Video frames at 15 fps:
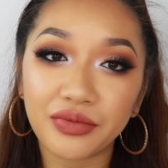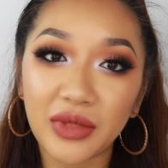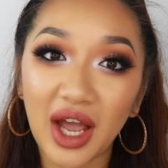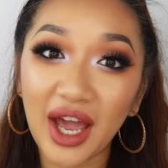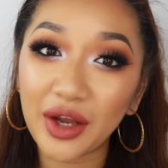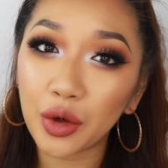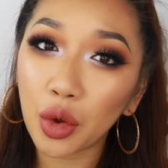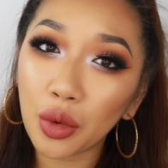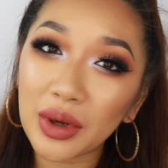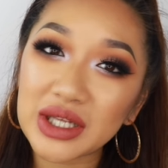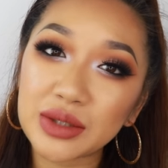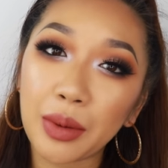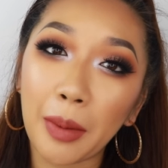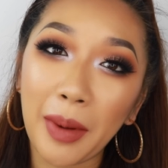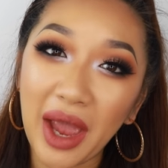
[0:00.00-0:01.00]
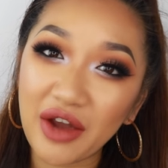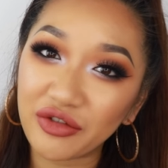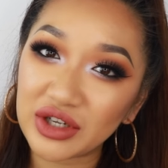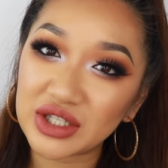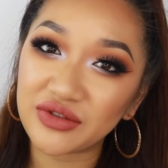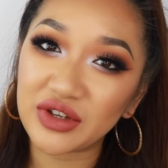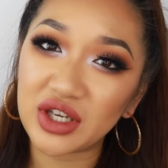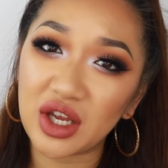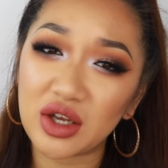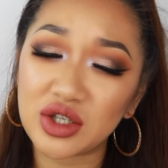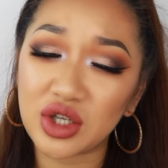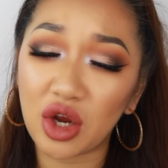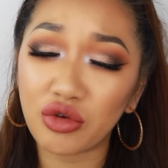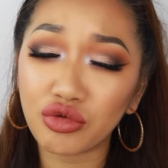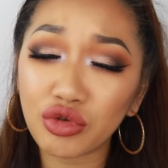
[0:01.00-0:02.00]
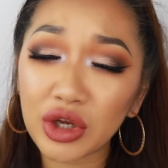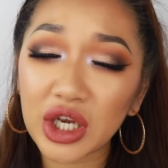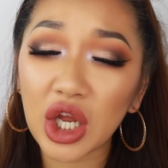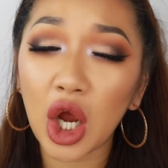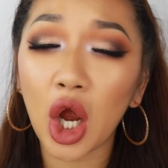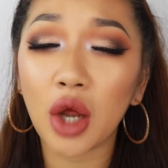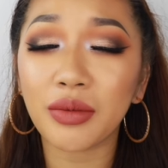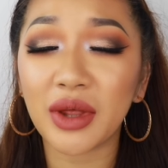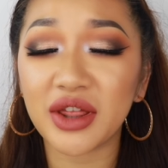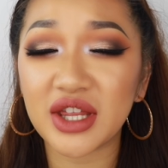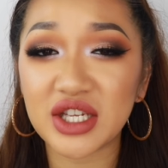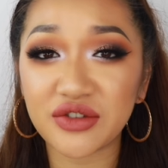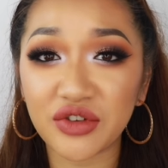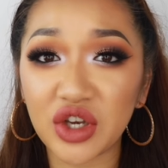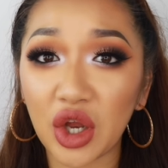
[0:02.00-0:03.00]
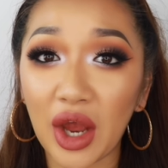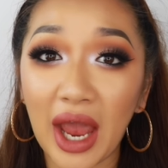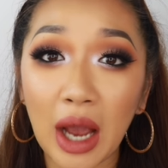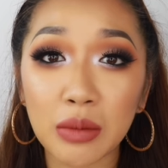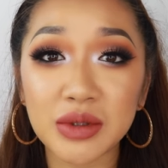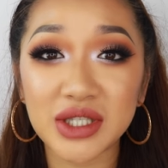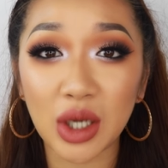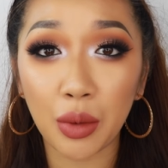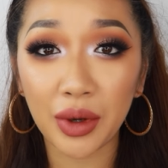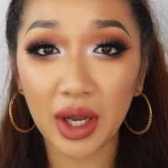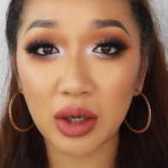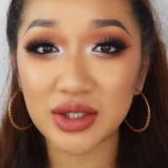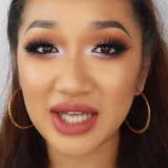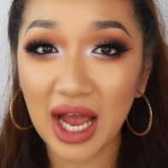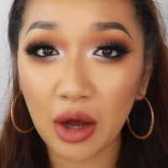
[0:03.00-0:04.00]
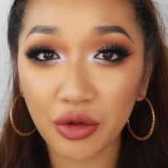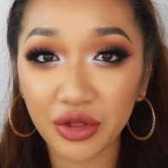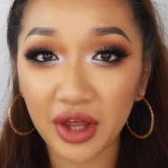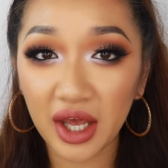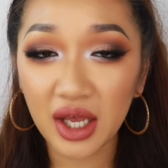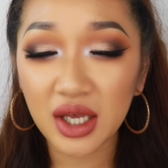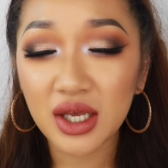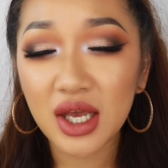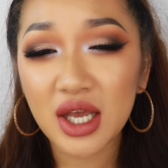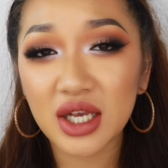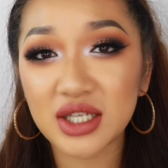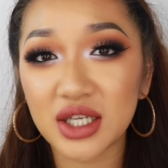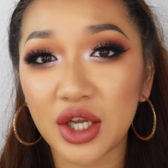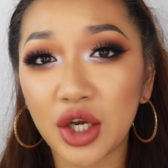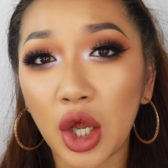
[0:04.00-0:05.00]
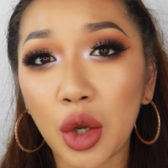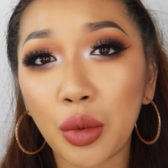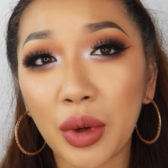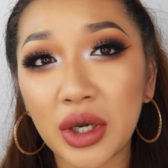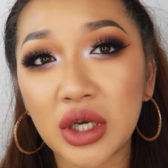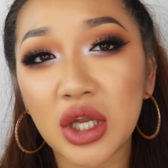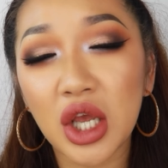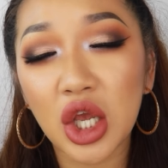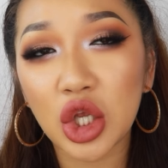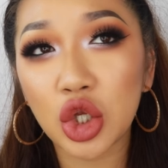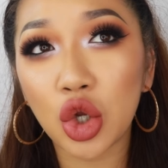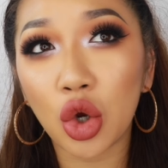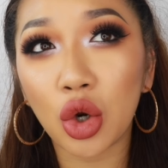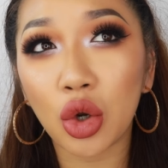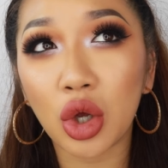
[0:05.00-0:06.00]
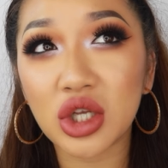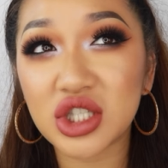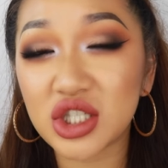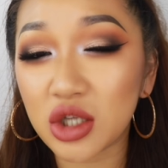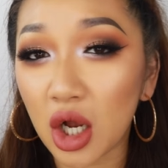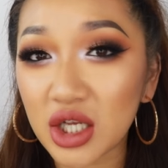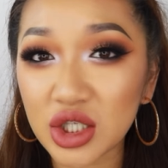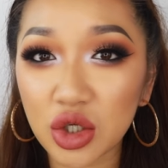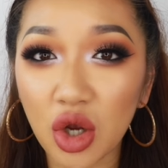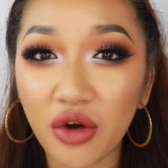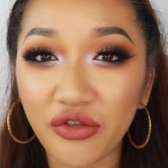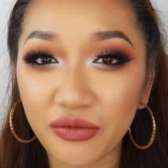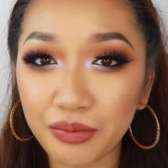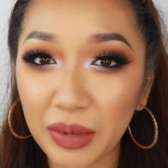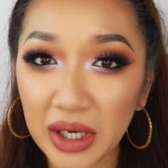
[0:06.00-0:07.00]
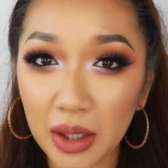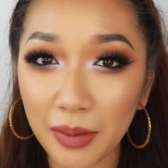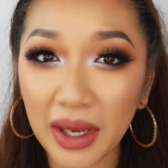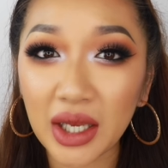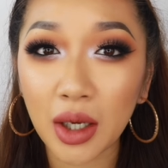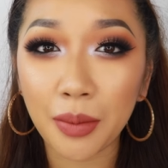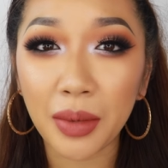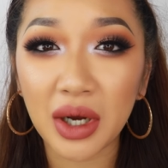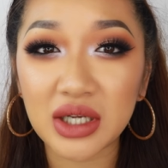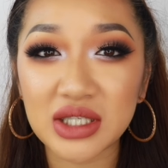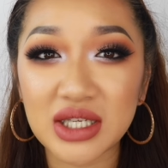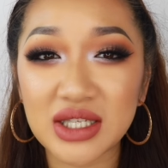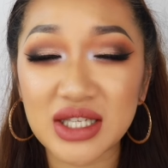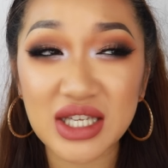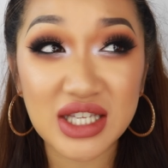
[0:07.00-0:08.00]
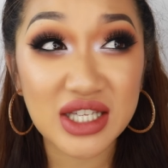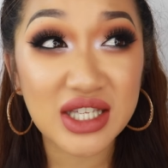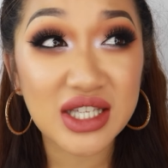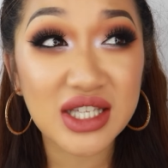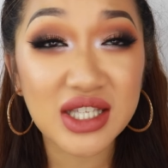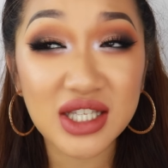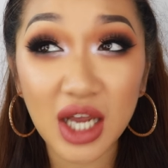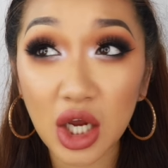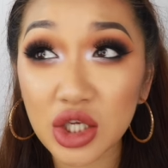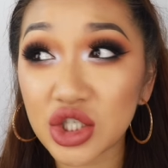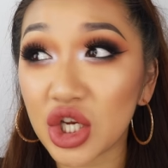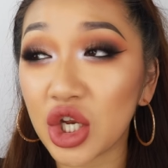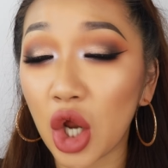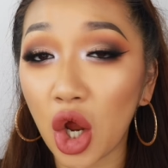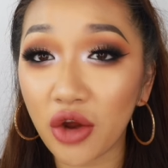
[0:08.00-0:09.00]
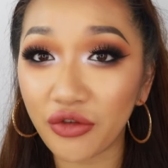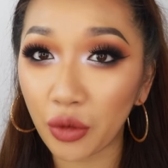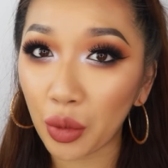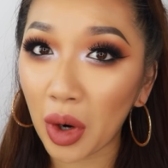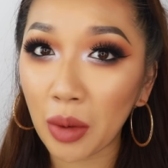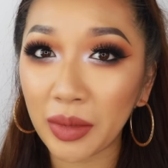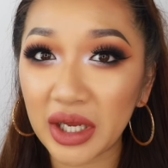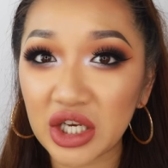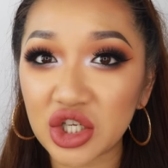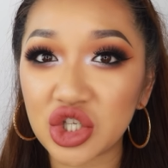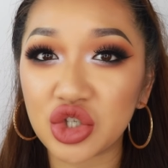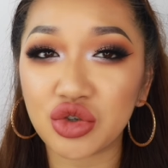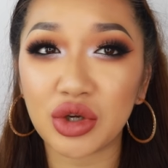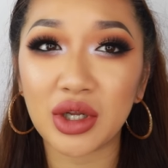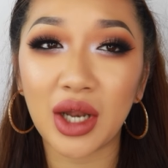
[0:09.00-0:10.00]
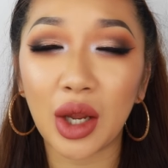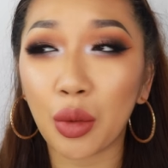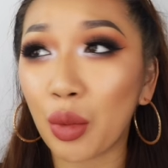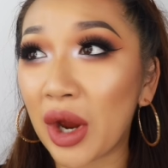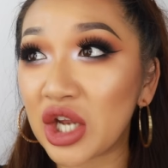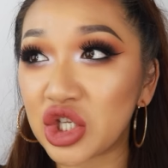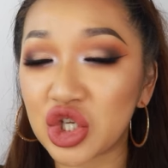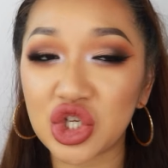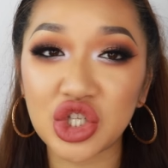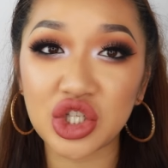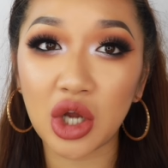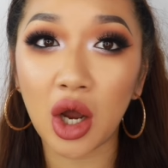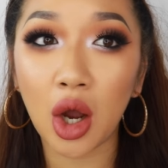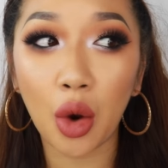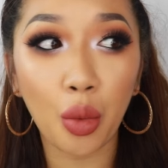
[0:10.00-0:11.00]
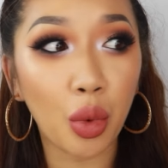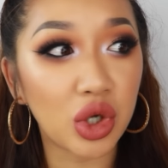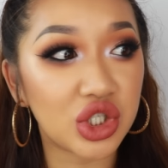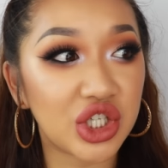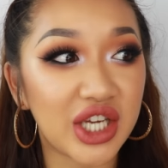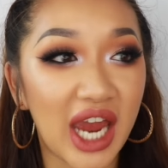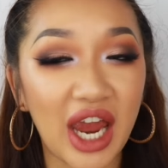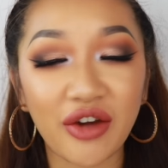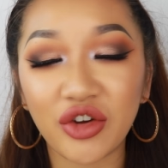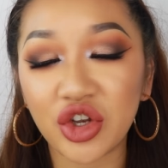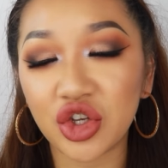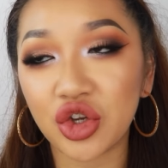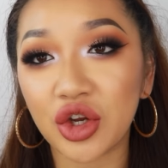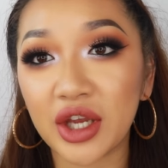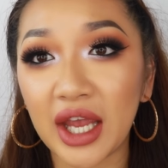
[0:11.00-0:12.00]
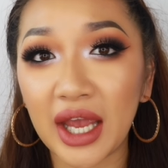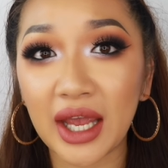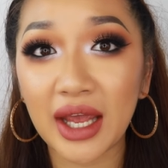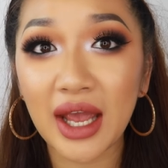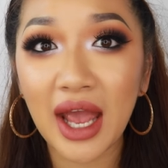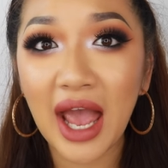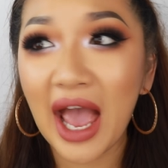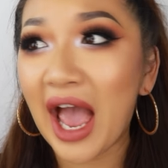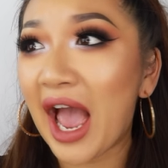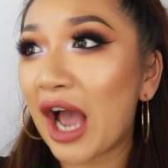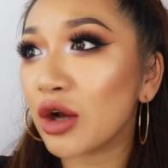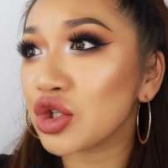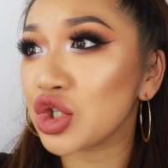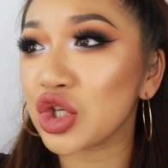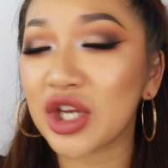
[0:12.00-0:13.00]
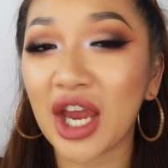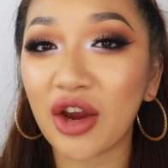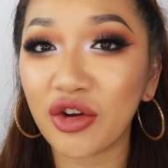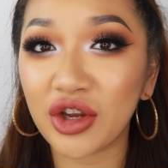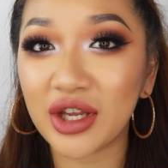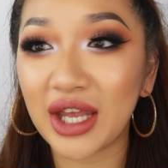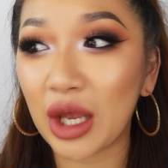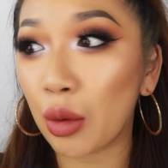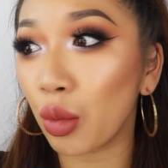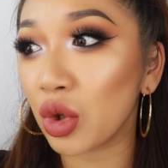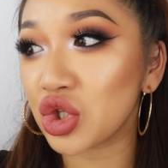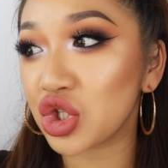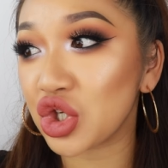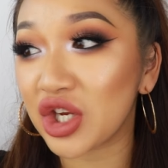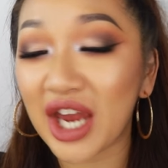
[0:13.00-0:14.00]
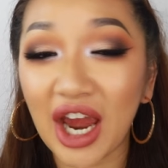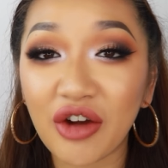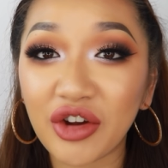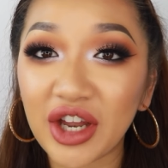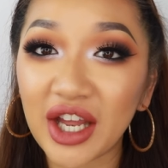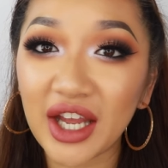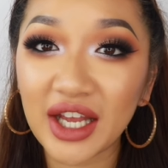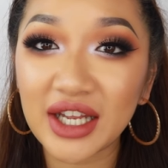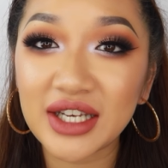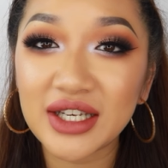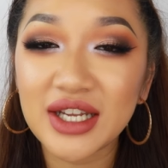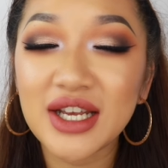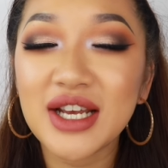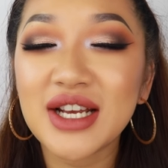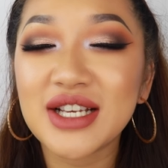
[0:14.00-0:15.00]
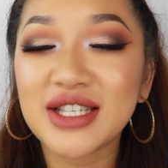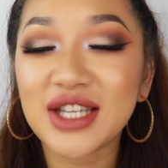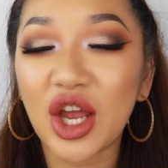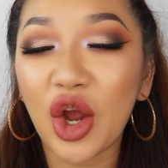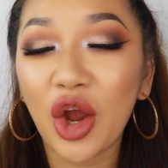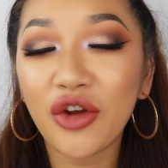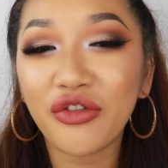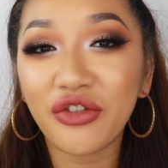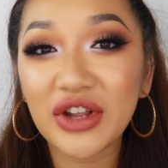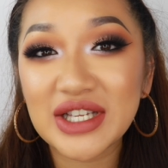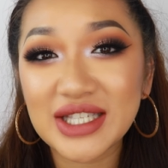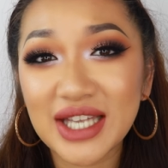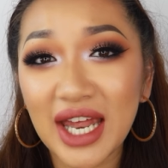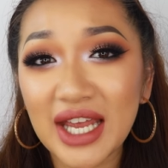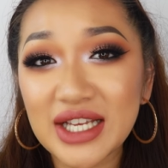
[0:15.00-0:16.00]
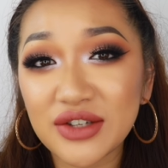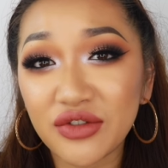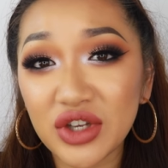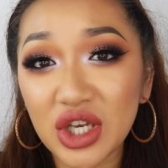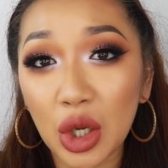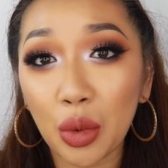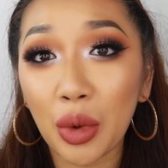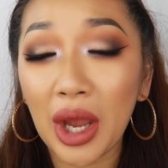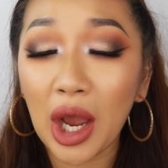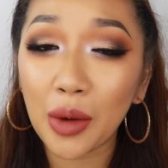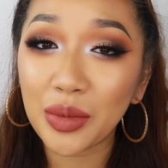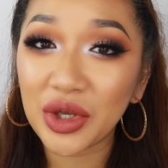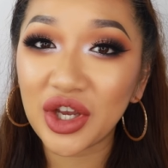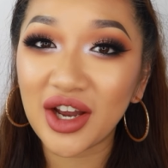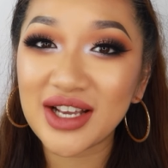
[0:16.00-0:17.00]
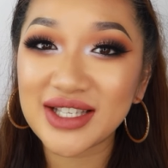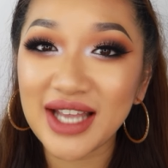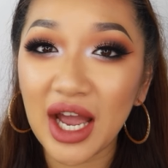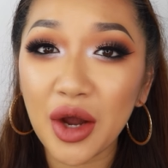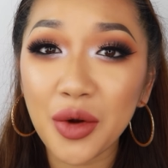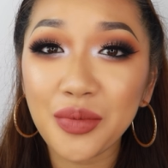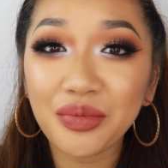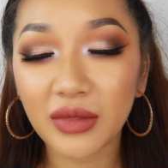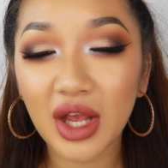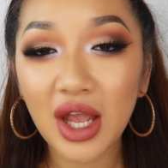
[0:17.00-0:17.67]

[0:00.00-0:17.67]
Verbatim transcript: I had all week to prepare for this video, so I really hope that this video helps someone else out there, because I know when you're starting off being a makeup artist, it's such an overwhelming industry. Like, where do you start? What do you carry in your kit? How do you carry your kit? What do you carry it in? So hopefully today's video will help you guys out.